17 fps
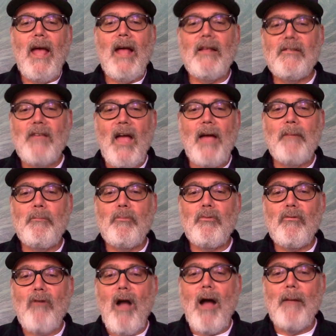as I
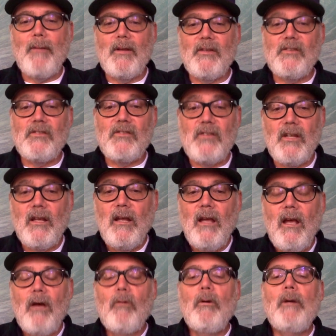promised,
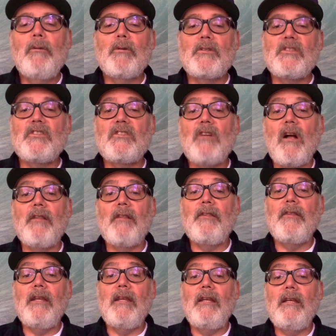we will
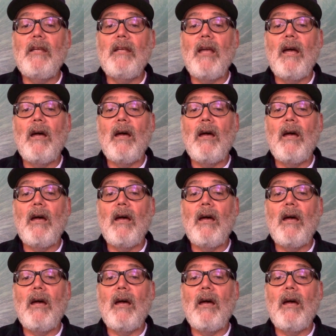start the